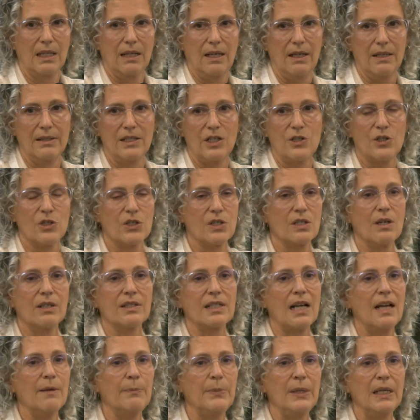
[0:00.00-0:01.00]
and it's not
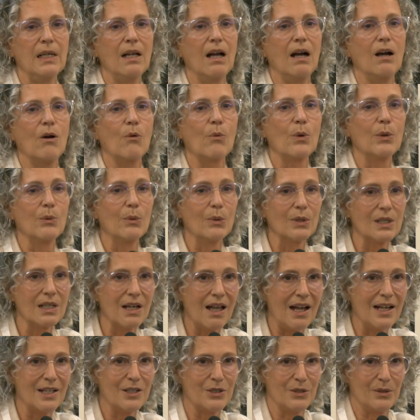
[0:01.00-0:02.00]
happening how we would
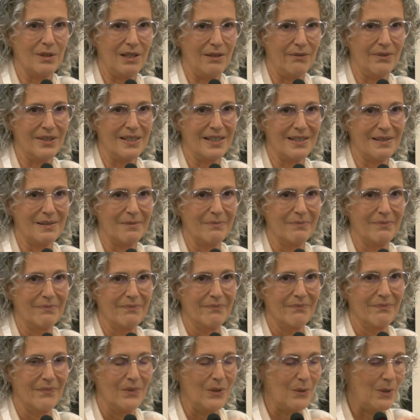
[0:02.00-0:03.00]
like to have it,
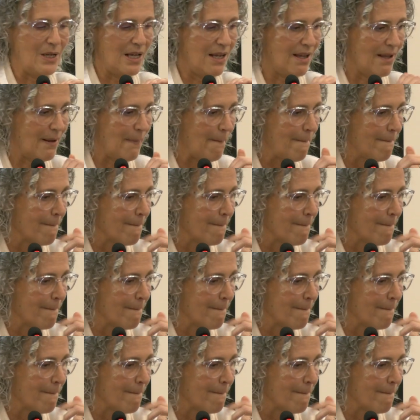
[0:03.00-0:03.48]
okay?